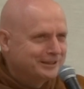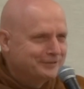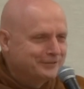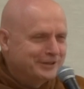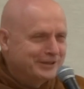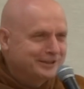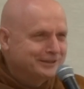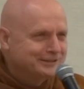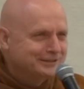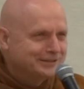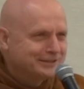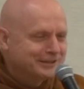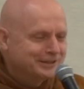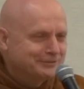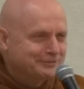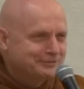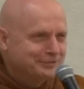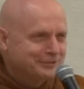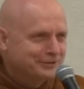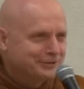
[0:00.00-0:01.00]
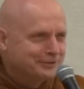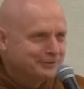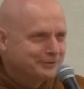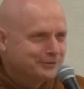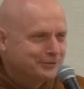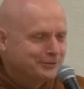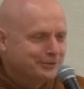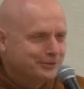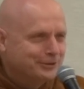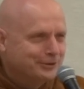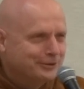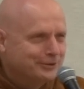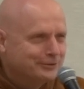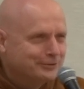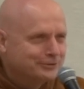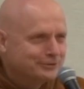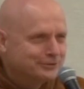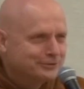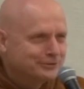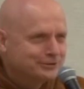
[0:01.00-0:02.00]
Where does it come from? Who
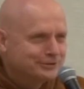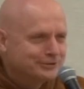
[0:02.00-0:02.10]
knows?